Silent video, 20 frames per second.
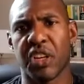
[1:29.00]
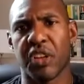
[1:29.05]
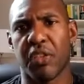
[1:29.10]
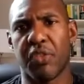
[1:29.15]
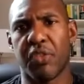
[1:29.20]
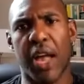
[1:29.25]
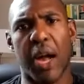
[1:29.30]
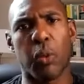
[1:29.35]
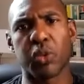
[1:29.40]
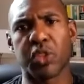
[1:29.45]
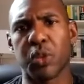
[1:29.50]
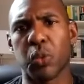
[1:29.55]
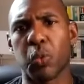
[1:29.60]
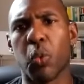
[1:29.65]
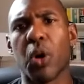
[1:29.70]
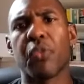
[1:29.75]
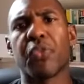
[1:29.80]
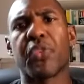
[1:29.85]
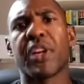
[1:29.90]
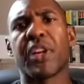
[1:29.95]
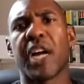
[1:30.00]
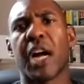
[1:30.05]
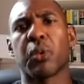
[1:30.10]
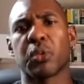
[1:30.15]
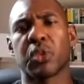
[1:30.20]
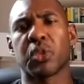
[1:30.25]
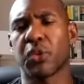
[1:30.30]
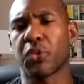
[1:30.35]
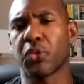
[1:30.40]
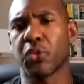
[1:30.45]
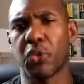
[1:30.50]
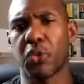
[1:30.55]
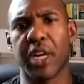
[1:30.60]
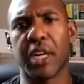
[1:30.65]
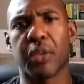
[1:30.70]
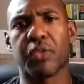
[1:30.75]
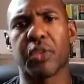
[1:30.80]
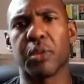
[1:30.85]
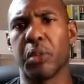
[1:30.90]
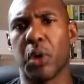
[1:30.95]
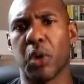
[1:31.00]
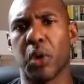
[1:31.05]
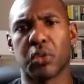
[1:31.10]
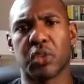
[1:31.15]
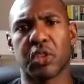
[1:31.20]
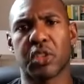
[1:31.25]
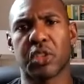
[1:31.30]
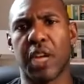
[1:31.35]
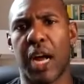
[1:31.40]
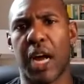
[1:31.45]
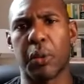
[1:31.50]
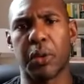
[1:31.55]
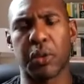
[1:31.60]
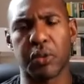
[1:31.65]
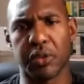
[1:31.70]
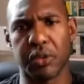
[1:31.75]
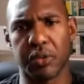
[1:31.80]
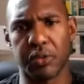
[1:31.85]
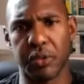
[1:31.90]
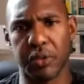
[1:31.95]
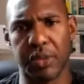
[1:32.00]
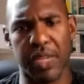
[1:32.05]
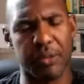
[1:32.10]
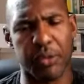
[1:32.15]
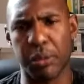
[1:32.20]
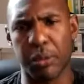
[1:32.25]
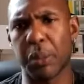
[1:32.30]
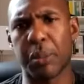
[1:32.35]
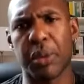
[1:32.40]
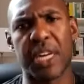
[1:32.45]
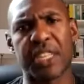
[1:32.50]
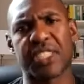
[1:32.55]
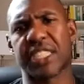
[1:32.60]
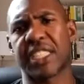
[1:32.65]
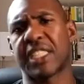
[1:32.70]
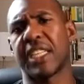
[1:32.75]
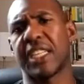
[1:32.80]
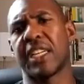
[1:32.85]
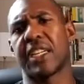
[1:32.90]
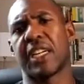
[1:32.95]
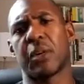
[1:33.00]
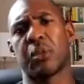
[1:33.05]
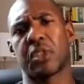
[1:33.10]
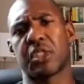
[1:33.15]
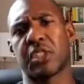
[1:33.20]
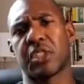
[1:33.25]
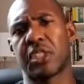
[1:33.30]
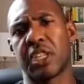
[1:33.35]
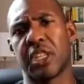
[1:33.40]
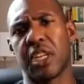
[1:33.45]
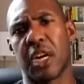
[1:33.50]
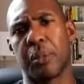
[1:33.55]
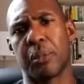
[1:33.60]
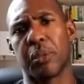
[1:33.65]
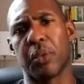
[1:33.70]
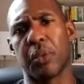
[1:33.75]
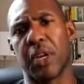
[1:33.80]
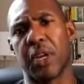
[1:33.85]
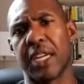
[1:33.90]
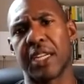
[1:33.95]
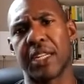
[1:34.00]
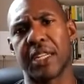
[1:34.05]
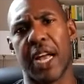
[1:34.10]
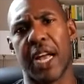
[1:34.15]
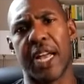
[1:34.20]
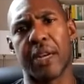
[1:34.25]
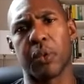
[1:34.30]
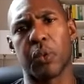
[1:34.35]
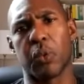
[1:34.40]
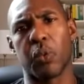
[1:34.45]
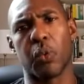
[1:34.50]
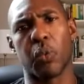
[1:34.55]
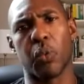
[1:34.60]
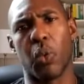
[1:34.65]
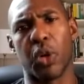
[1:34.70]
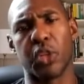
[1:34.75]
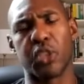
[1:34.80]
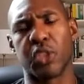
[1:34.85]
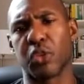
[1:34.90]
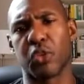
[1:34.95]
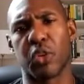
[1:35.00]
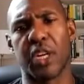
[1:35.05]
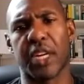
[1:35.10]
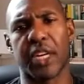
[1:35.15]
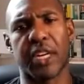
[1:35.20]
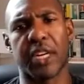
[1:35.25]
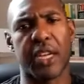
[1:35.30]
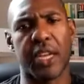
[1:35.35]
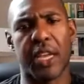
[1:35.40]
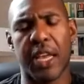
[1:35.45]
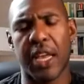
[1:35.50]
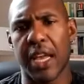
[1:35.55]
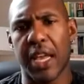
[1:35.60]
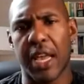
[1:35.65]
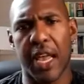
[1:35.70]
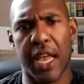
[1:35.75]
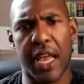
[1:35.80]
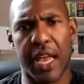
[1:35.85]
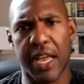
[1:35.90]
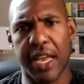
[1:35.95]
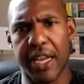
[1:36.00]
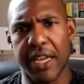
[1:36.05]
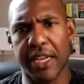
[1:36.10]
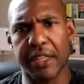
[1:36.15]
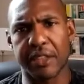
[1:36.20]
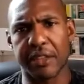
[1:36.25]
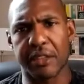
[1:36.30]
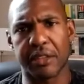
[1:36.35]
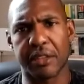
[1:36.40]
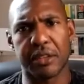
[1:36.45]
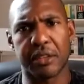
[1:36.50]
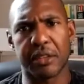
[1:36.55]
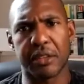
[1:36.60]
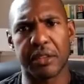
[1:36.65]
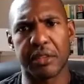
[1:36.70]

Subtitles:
that was the one thing I was afraid of the most. I remember as a kid, I would sit up at night wondering and